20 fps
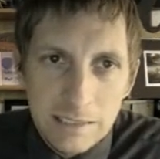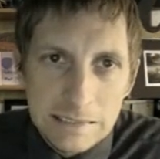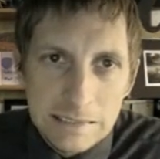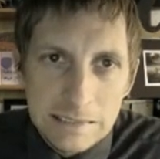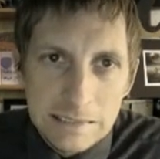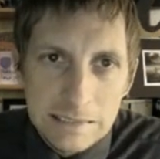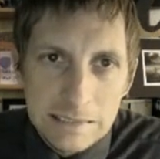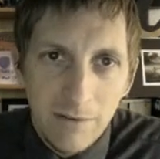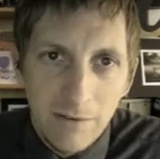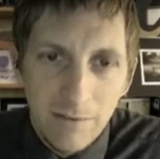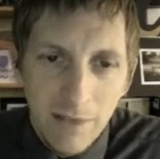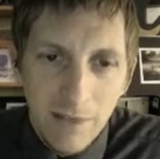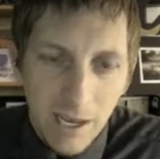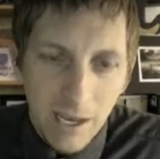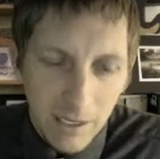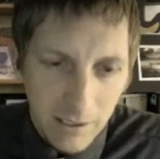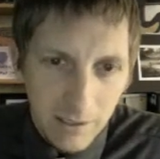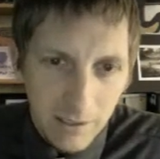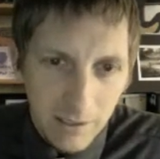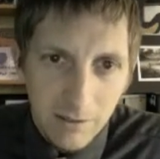save
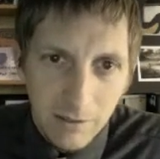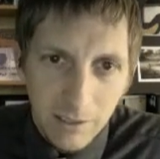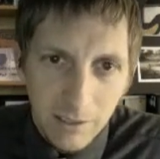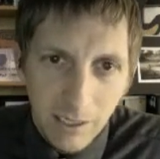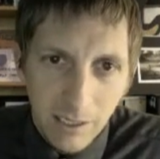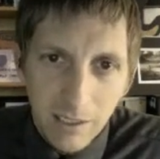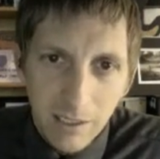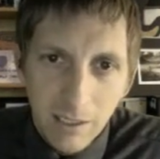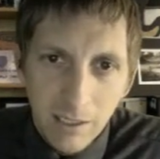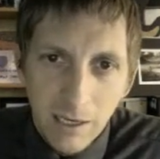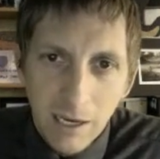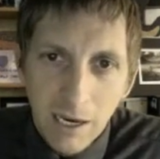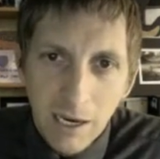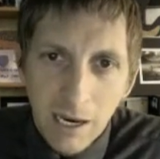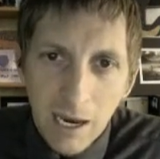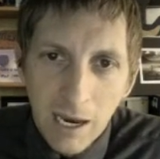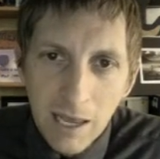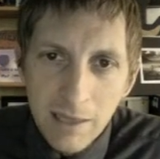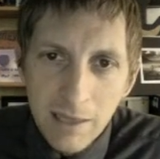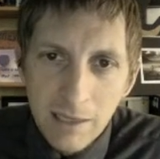that, okay?
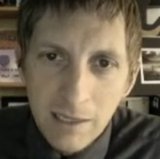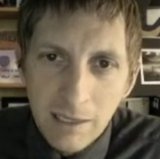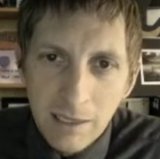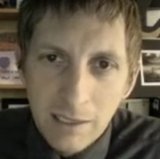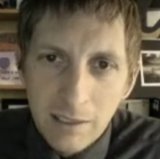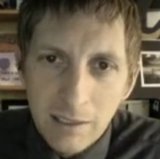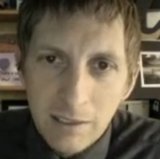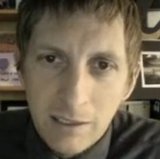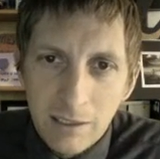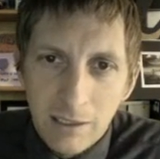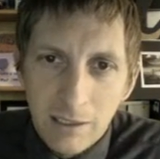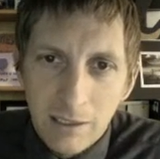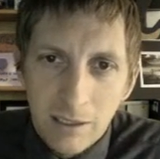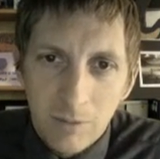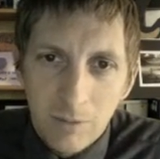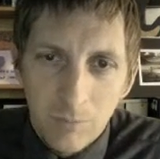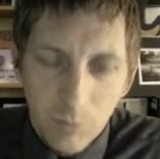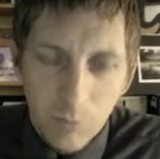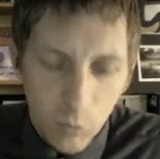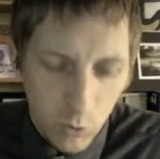And then
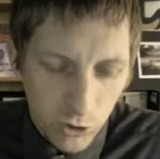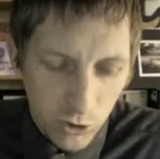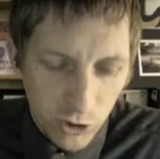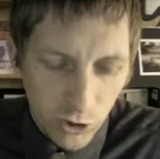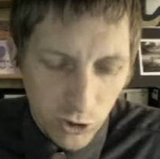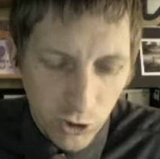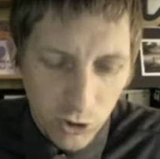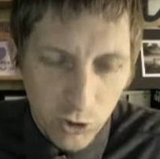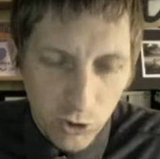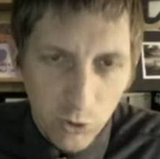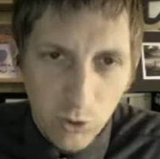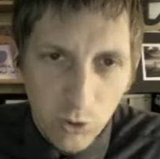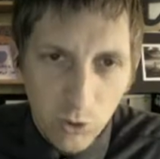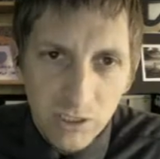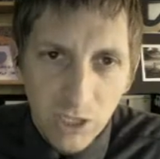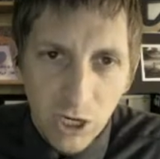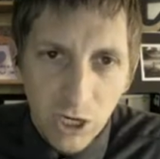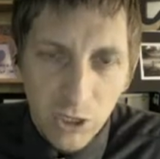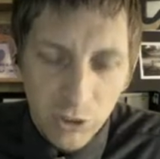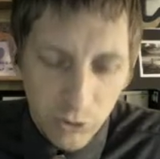um, what you're gonna do
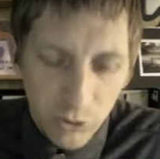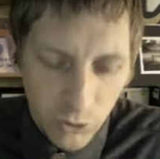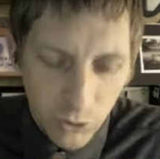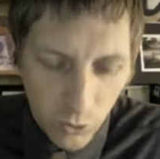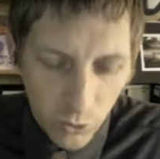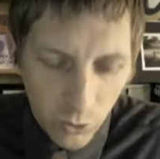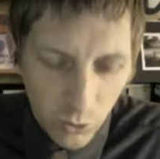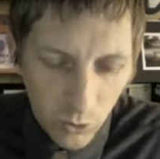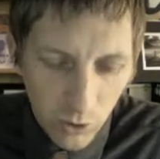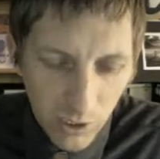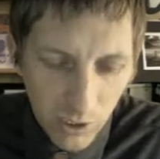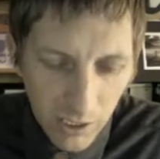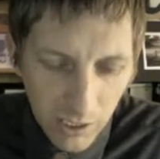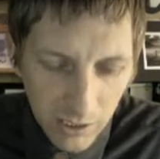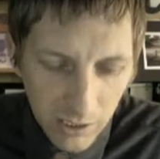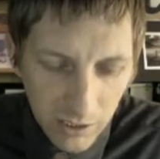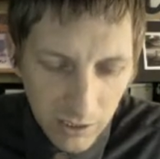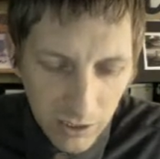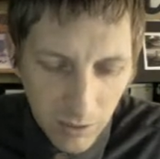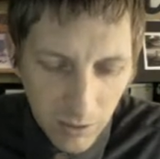is undo,
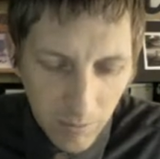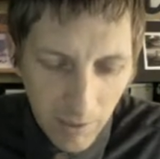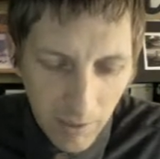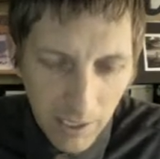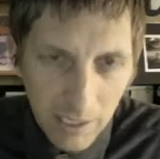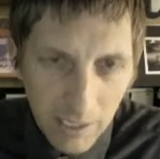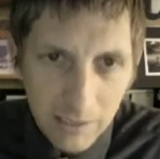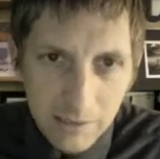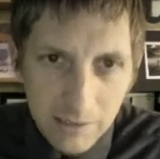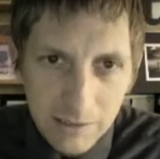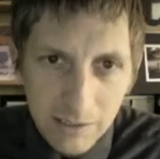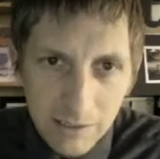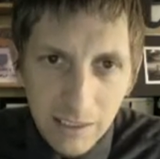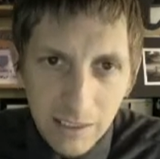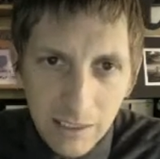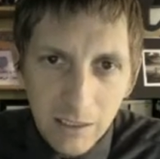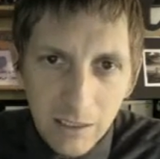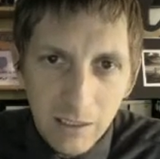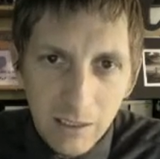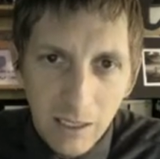hit Command
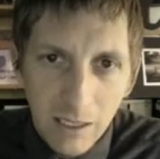Z,